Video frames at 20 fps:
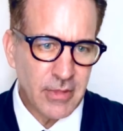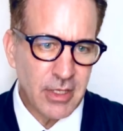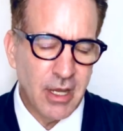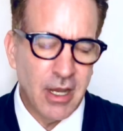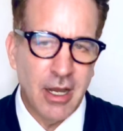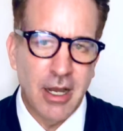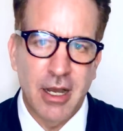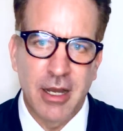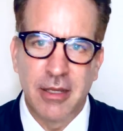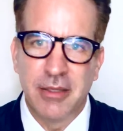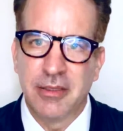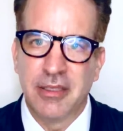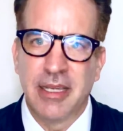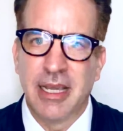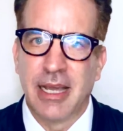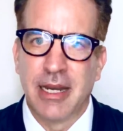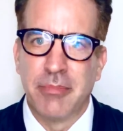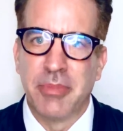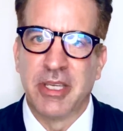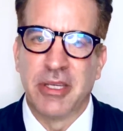you
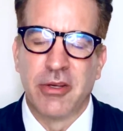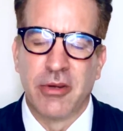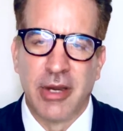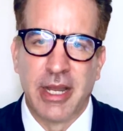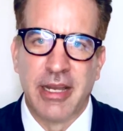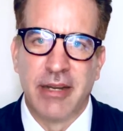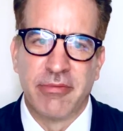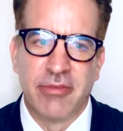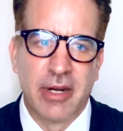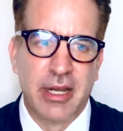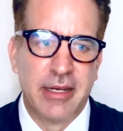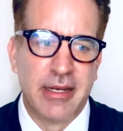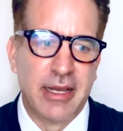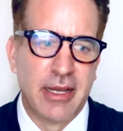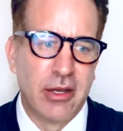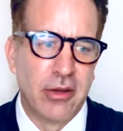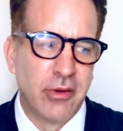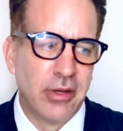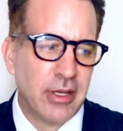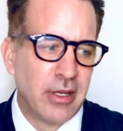got to be creative right
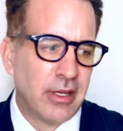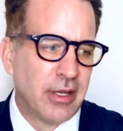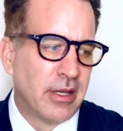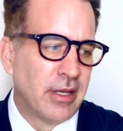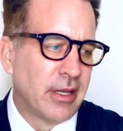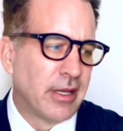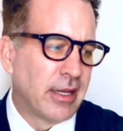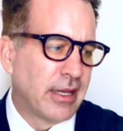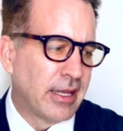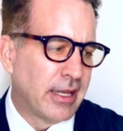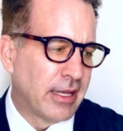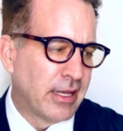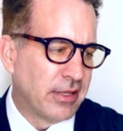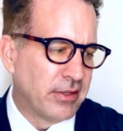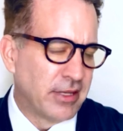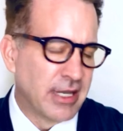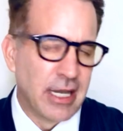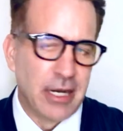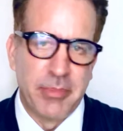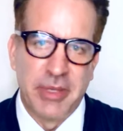now,
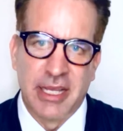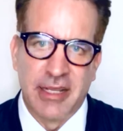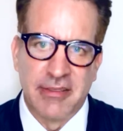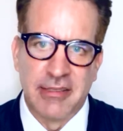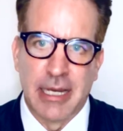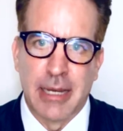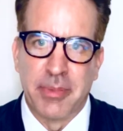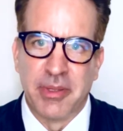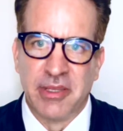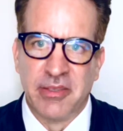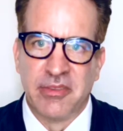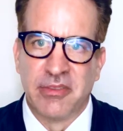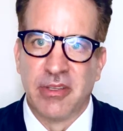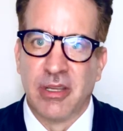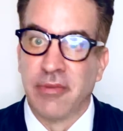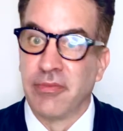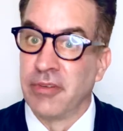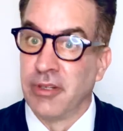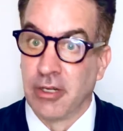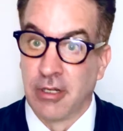and you got to be on top of this
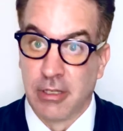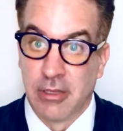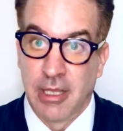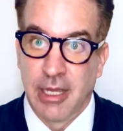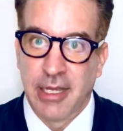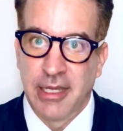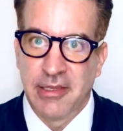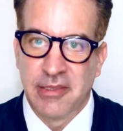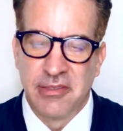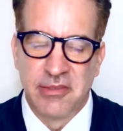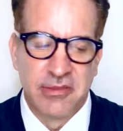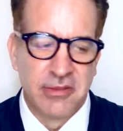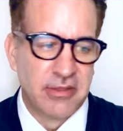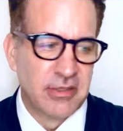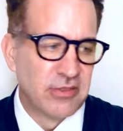stuff for your clients.